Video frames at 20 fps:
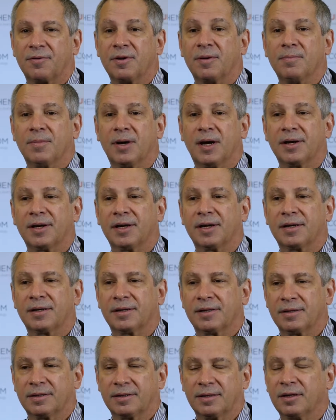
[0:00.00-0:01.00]

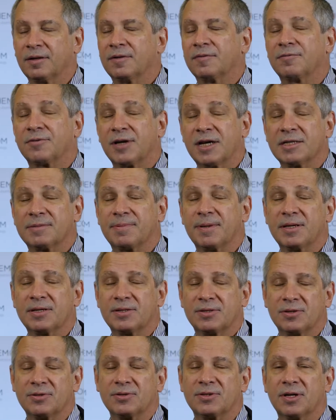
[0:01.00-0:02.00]

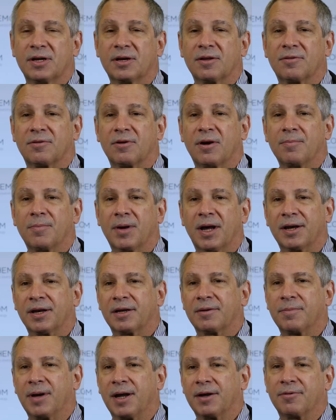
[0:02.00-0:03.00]
transplant-associated
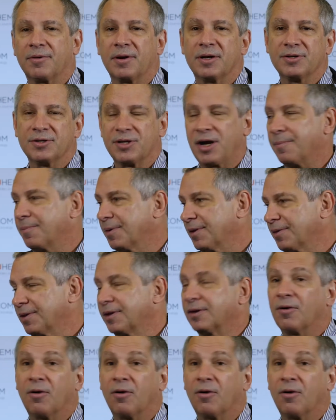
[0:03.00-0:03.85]
thrombotic microangiopathy,